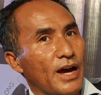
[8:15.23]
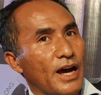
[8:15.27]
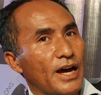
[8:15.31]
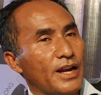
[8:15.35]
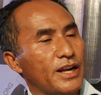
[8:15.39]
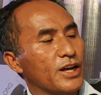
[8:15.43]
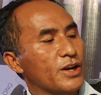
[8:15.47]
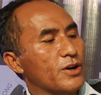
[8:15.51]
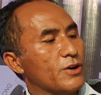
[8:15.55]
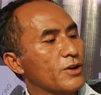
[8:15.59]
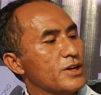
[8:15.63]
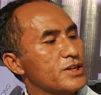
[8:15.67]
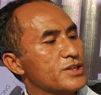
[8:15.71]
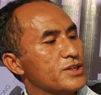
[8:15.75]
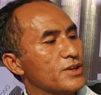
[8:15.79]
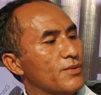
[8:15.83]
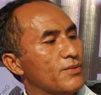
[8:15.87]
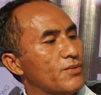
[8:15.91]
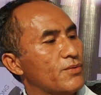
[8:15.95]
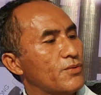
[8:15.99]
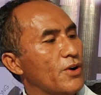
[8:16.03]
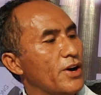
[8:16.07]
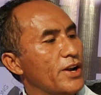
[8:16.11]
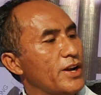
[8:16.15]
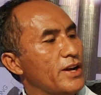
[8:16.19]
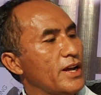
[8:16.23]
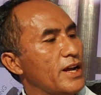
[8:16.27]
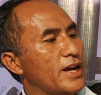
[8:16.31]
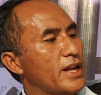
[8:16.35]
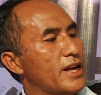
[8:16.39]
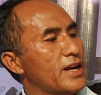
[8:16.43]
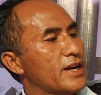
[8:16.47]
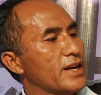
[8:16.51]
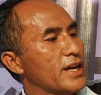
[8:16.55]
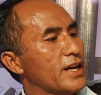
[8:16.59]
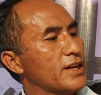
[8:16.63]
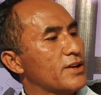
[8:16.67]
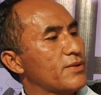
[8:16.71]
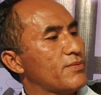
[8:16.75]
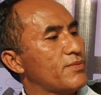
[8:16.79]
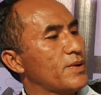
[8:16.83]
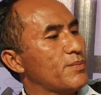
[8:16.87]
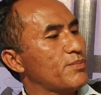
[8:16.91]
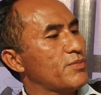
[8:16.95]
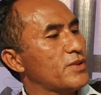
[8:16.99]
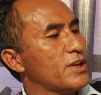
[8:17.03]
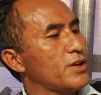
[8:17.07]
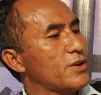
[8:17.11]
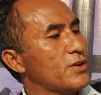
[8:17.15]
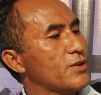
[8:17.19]
At the cost of
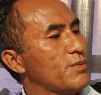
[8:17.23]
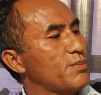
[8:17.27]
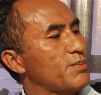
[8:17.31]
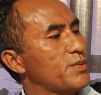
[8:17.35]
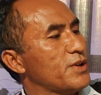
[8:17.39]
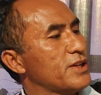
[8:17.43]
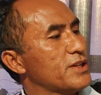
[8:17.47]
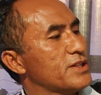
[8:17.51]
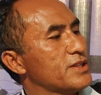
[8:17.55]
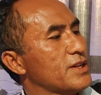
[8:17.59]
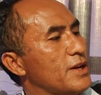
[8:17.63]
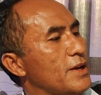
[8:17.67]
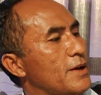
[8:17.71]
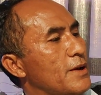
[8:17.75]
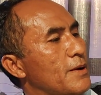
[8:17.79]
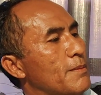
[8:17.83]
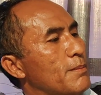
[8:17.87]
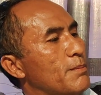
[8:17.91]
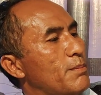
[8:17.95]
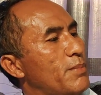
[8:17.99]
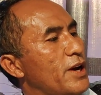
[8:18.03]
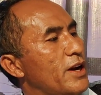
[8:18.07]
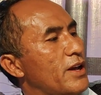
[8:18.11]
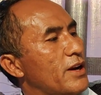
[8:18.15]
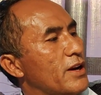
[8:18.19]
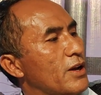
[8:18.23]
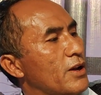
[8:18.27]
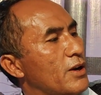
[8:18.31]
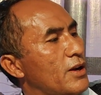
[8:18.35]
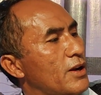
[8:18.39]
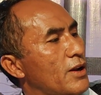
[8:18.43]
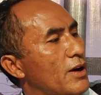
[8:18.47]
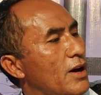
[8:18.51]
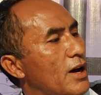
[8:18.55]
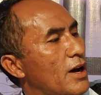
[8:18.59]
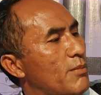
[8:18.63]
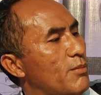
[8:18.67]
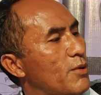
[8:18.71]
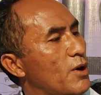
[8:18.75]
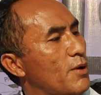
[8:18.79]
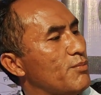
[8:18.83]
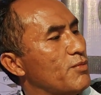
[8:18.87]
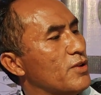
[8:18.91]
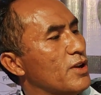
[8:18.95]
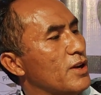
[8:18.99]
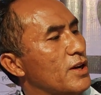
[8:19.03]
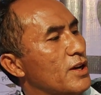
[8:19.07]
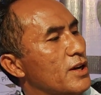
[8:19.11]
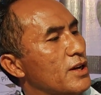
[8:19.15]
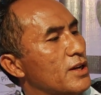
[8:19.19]
115 rupees per
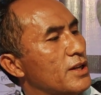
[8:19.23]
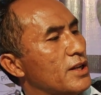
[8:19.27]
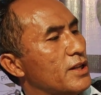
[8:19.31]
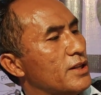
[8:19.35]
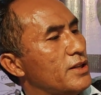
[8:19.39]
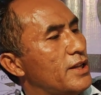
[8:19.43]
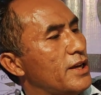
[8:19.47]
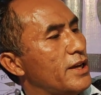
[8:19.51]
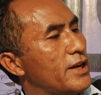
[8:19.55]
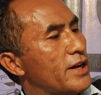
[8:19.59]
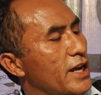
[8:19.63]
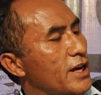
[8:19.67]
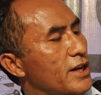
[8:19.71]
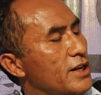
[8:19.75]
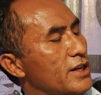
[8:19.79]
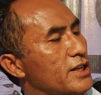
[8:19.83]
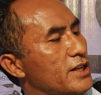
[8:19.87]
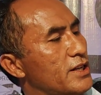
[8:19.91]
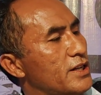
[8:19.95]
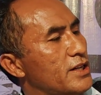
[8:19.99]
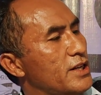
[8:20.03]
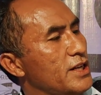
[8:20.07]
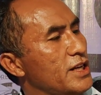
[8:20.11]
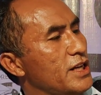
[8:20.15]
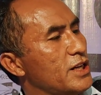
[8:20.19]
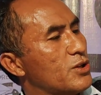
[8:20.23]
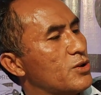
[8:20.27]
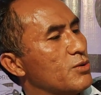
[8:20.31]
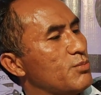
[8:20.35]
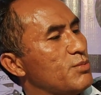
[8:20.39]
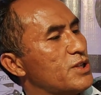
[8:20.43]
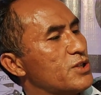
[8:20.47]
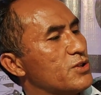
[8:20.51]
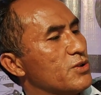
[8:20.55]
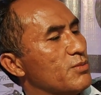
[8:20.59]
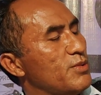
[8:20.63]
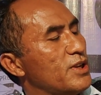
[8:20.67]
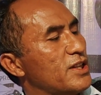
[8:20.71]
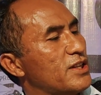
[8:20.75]
annum, the rent need to be